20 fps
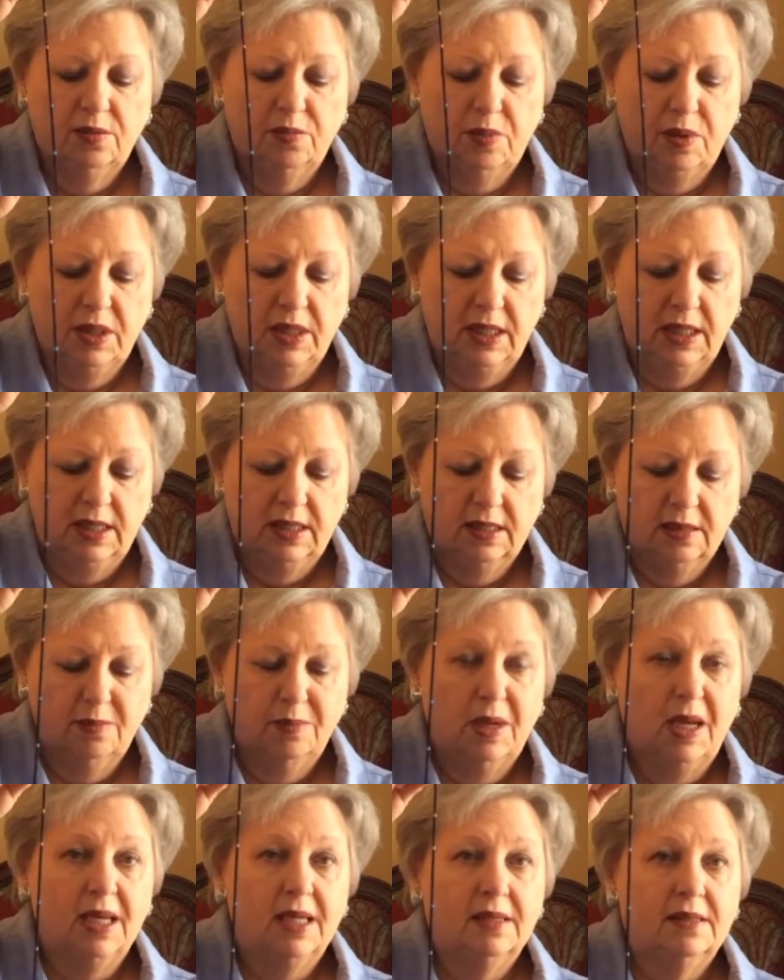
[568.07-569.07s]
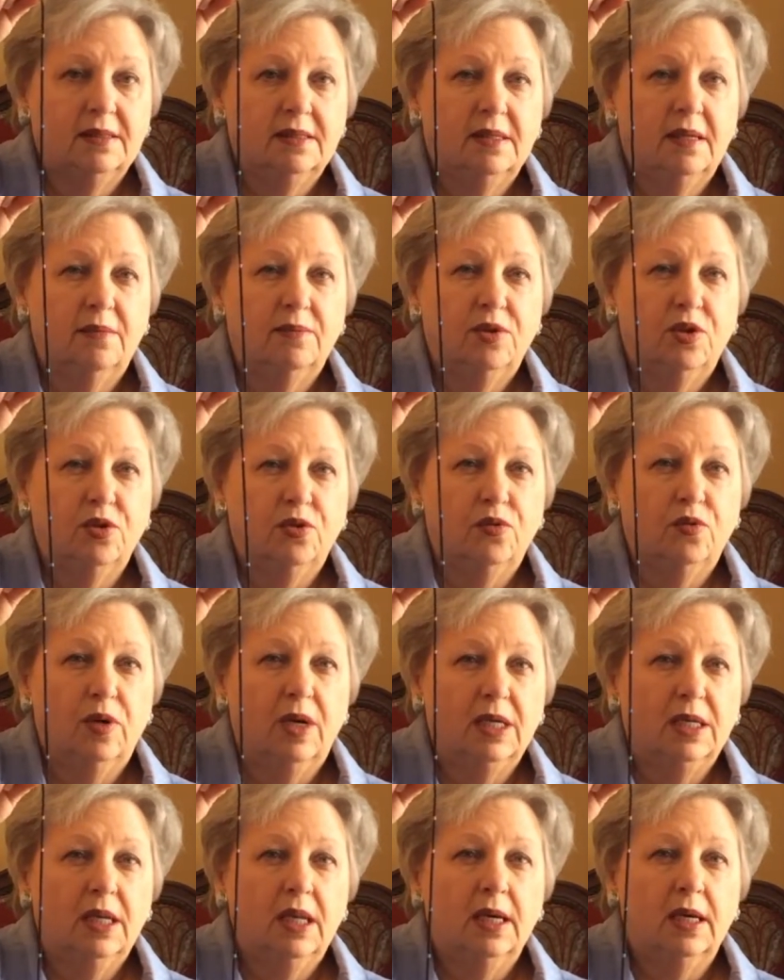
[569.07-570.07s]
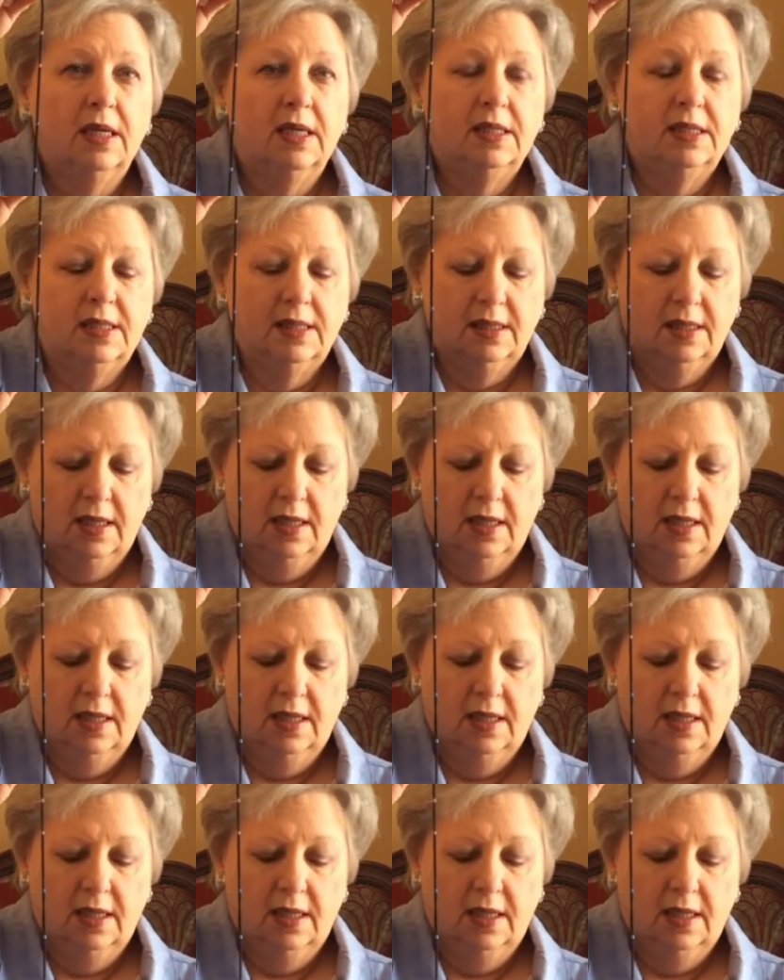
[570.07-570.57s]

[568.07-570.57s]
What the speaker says: please balance them through white light.